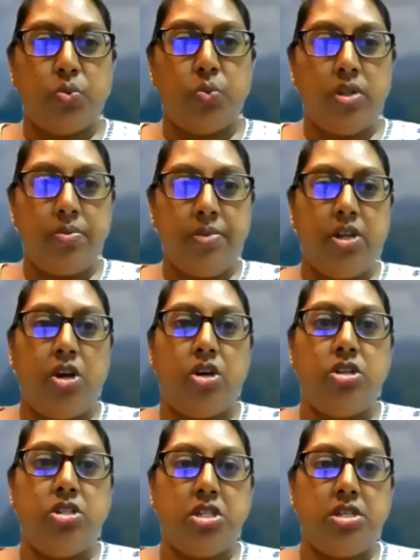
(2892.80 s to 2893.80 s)
will be
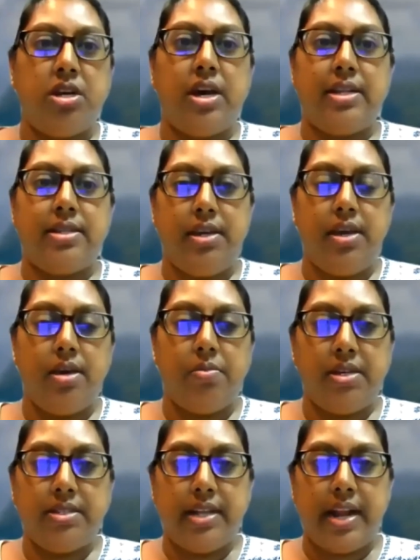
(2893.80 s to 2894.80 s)
lodged at the
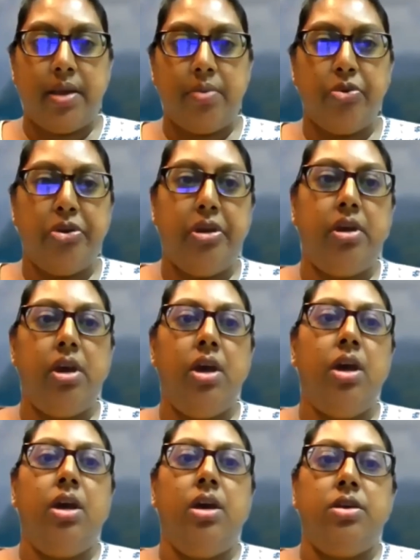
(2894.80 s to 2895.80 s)
EMA's library.
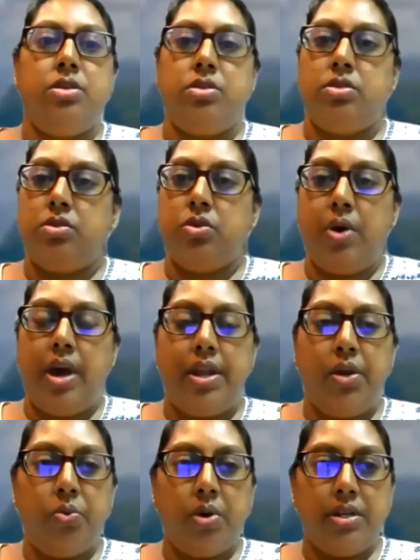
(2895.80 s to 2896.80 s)
So
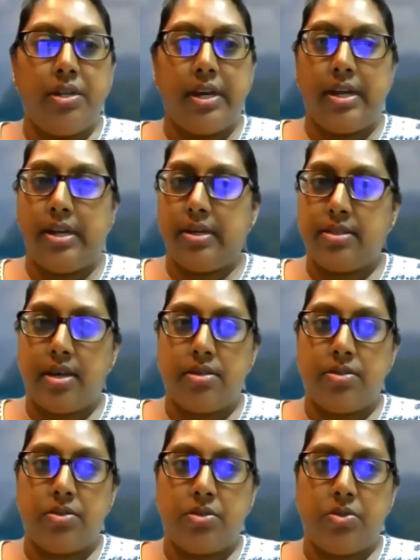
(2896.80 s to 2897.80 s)
anyone can
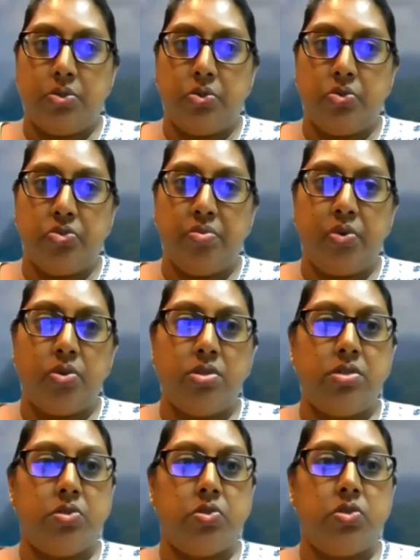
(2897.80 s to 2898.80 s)
access those
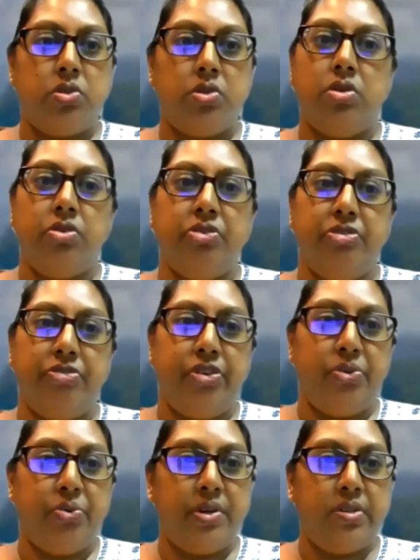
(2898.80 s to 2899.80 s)
reports to
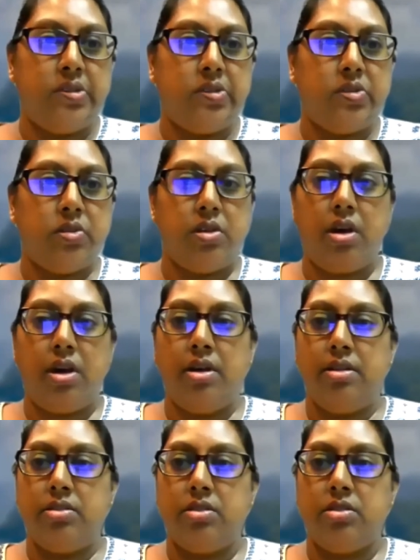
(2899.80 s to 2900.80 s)
review it
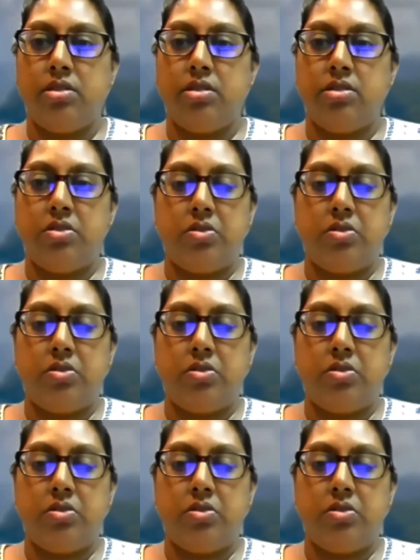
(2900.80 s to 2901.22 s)
and to